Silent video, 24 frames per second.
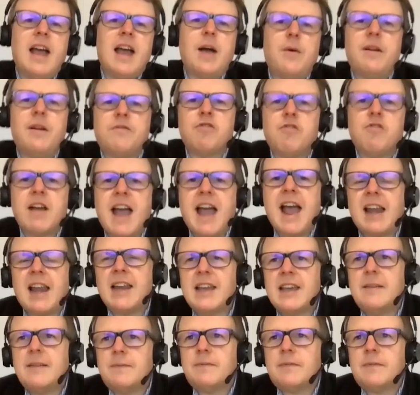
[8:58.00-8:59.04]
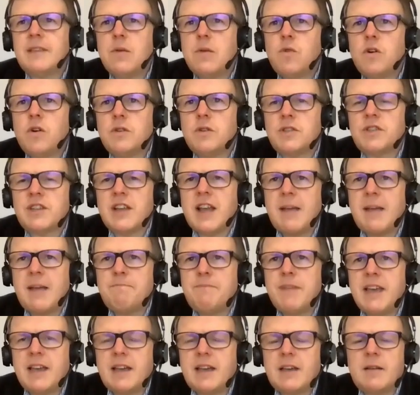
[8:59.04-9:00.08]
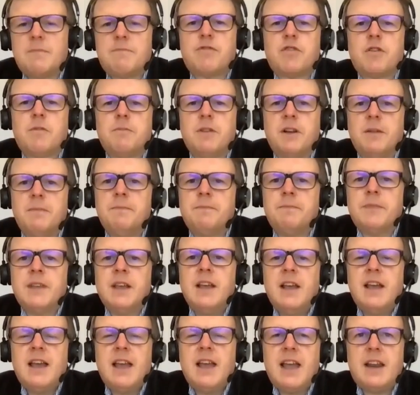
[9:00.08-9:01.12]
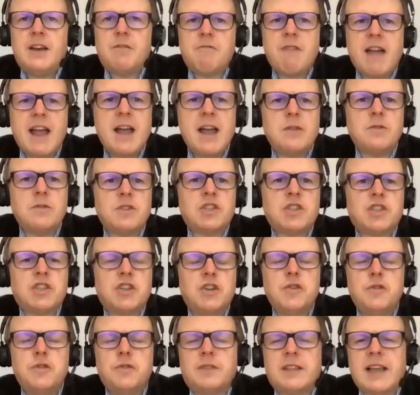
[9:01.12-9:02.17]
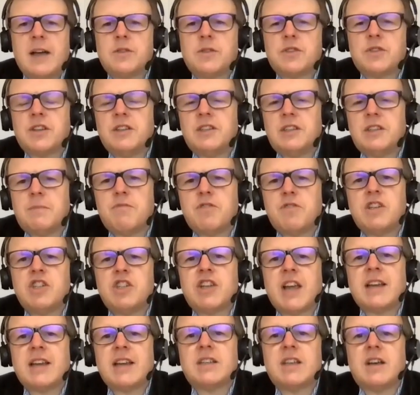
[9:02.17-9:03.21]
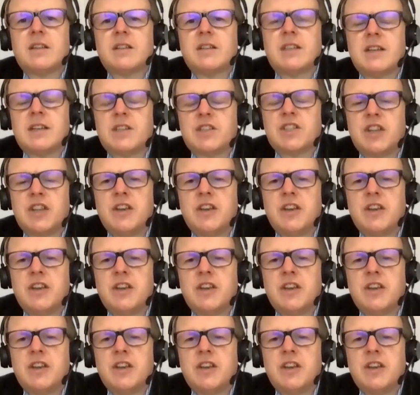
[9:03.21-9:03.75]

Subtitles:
However, at Halle, there was a big problem. In around 2000, the British Antarctic